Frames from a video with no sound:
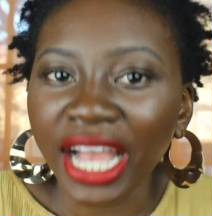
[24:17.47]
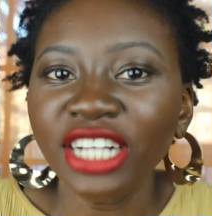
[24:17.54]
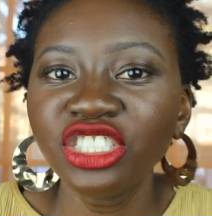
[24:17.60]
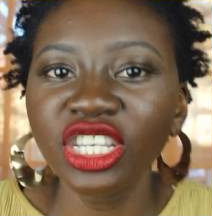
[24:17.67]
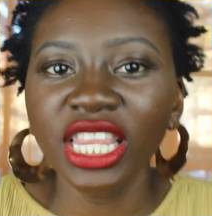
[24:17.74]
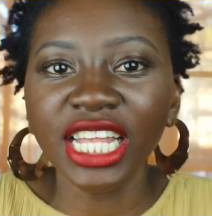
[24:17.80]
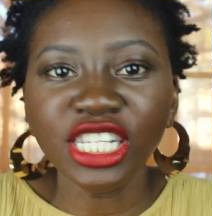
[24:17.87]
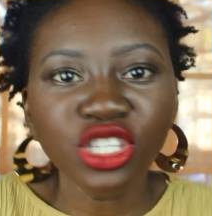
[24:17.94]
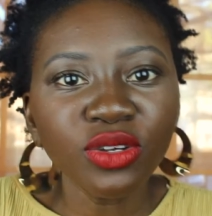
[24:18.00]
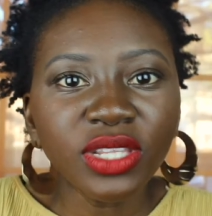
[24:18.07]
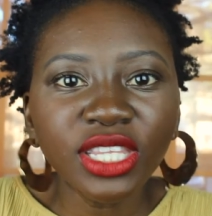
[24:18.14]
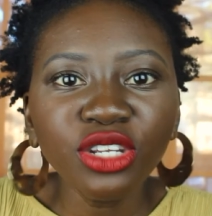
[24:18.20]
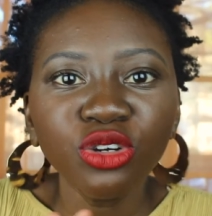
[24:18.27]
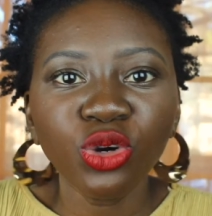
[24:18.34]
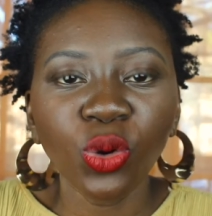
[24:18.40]
Actually, let's do a
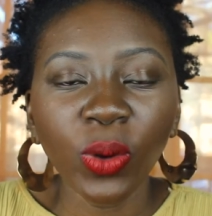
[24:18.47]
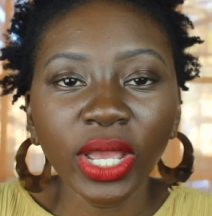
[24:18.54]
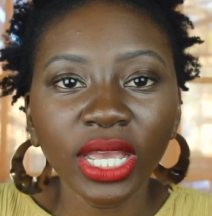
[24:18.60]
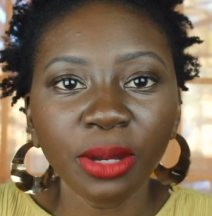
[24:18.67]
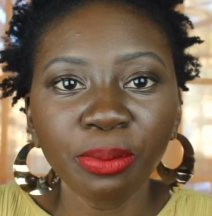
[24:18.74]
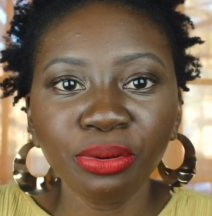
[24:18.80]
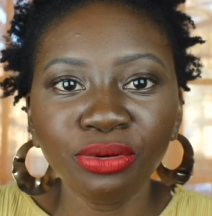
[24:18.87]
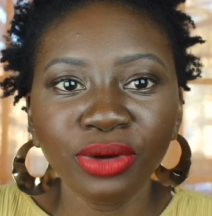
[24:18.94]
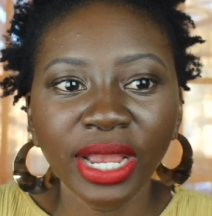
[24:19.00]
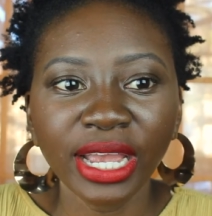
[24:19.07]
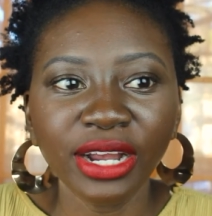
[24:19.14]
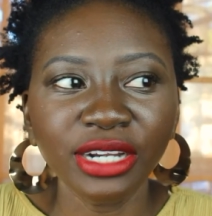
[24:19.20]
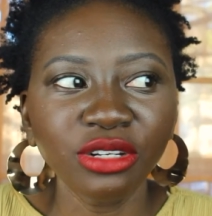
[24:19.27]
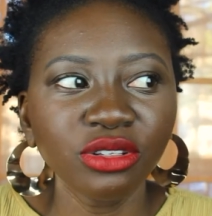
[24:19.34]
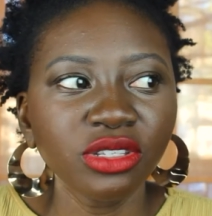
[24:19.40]
little quick
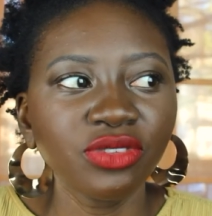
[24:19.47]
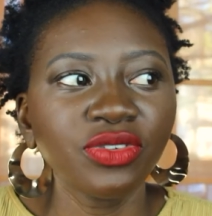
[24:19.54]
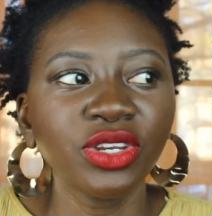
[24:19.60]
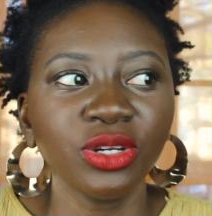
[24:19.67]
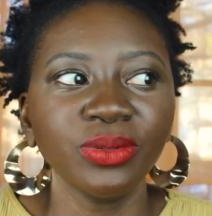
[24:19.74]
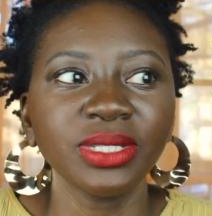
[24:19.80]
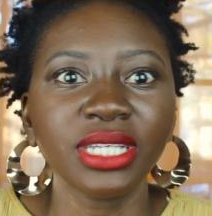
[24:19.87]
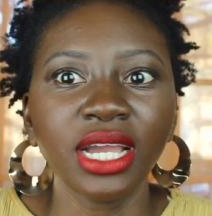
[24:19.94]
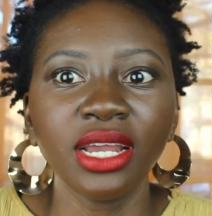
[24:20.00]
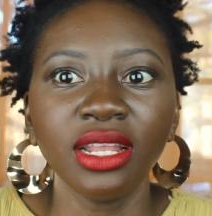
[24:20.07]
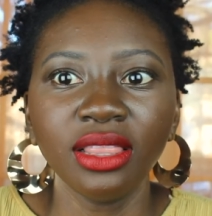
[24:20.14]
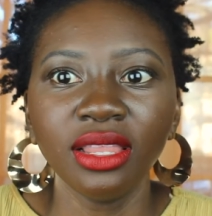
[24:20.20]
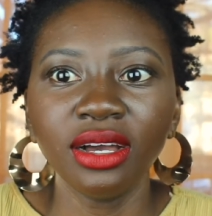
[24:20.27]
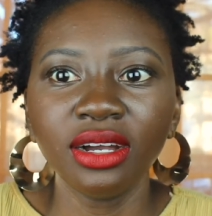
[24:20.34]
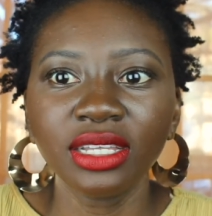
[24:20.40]
prayer. I know this video was kind
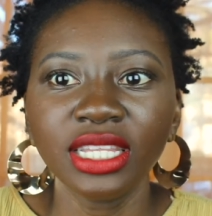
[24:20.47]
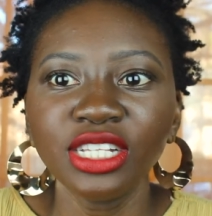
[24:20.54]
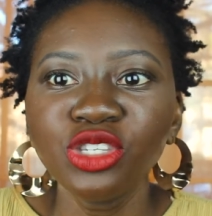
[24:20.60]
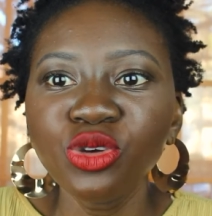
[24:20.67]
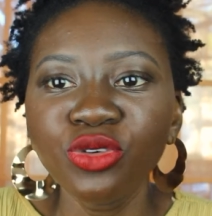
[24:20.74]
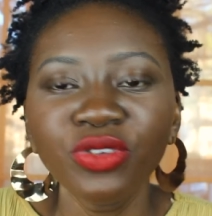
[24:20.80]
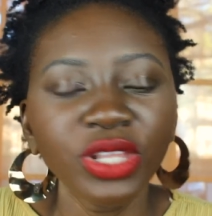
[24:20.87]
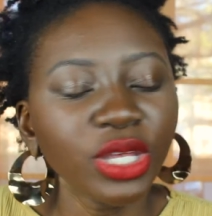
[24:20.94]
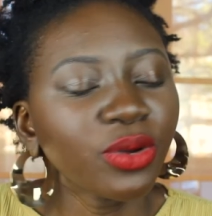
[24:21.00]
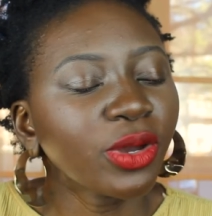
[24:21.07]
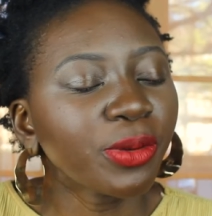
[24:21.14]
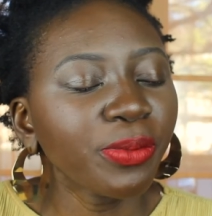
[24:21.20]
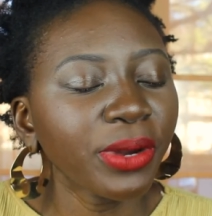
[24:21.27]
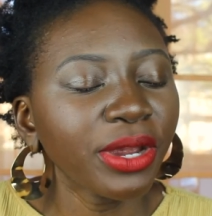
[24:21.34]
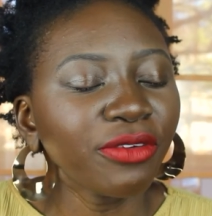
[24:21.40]
of long. Let's do a really
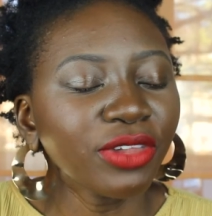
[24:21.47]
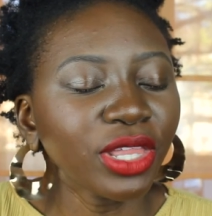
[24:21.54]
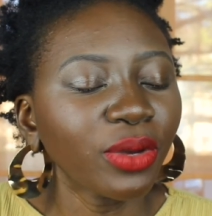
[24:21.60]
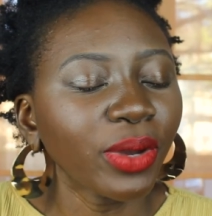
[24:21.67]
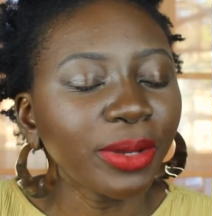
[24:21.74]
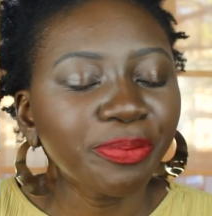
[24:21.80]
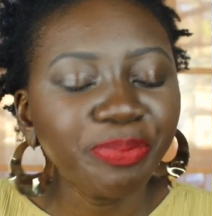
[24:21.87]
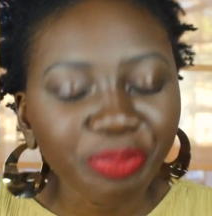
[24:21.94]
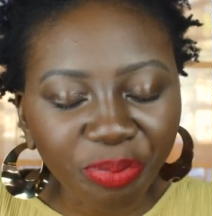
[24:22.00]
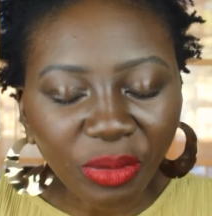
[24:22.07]
quick prayer, really quick.